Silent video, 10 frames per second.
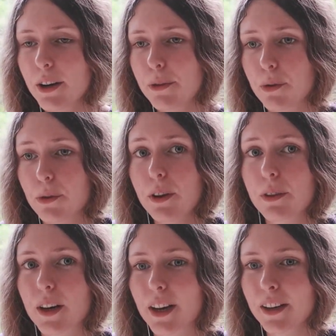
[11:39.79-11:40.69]
if you
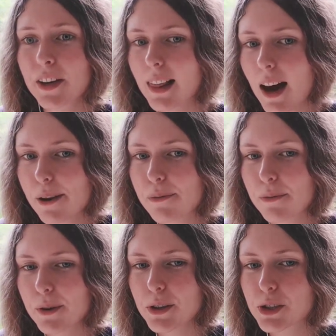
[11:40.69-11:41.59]
think that life
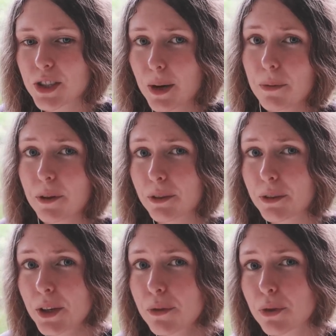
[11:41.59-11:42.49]
is
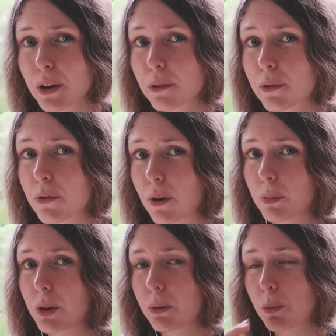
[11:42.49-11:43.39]
something different
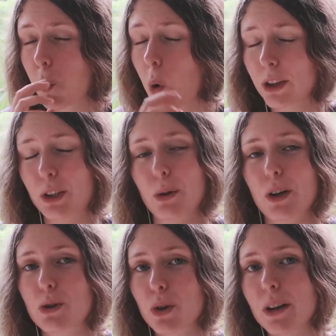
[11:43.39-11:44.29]
from what you
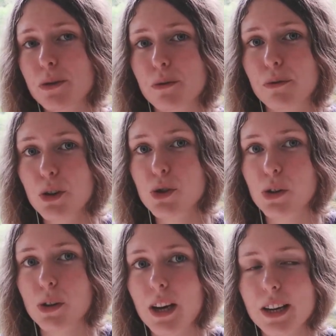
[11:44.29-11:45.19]
are trying to
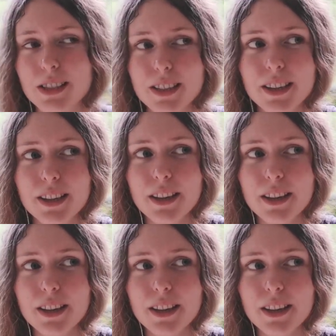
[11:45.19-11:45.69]
visualize,